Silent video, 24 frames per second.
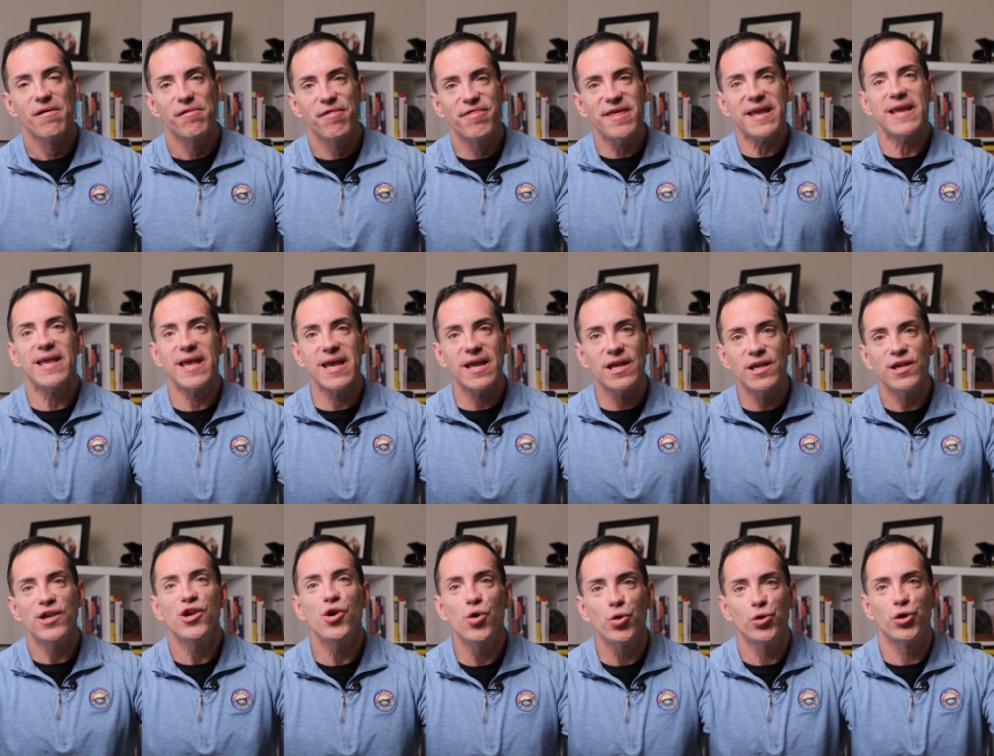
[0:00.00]

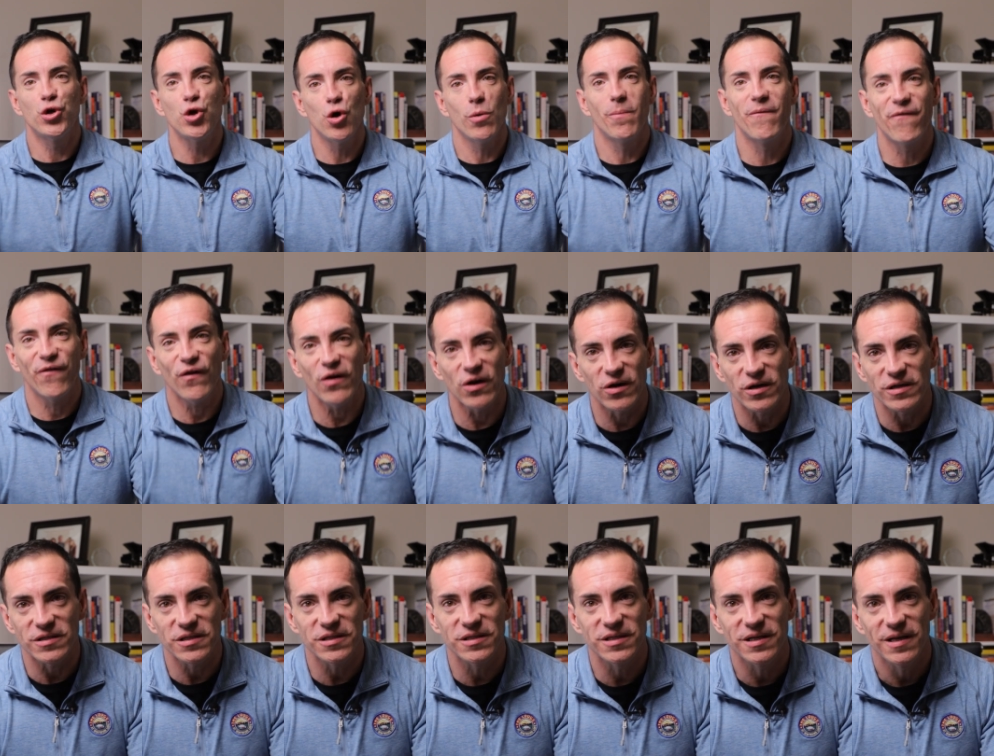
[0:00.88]
thinking YouTube
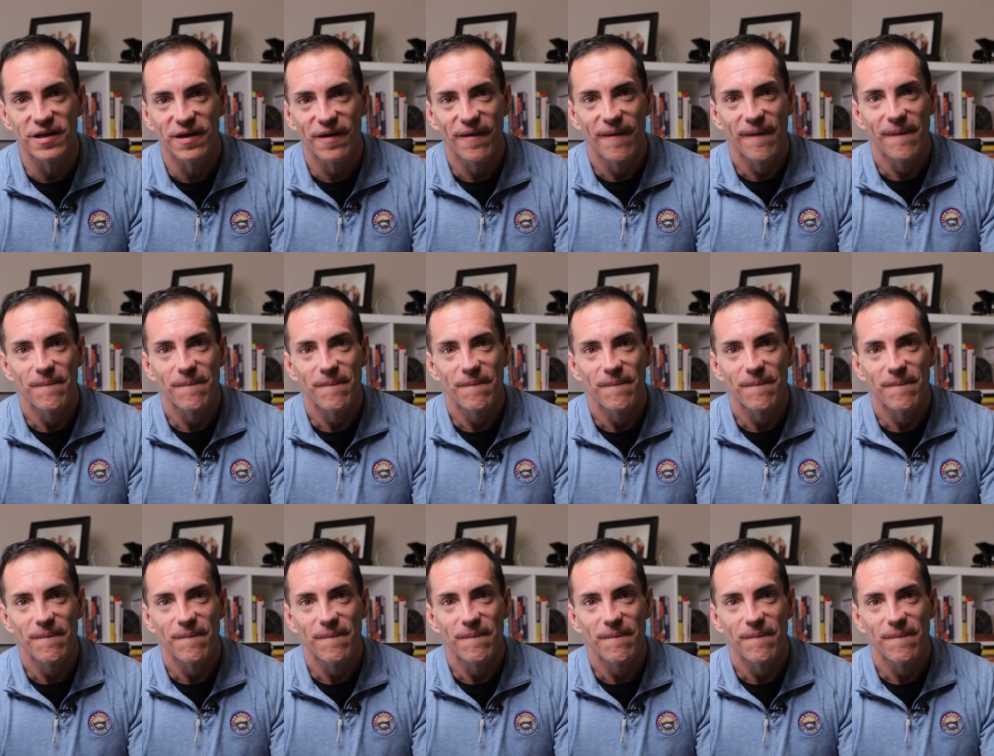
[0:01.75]
first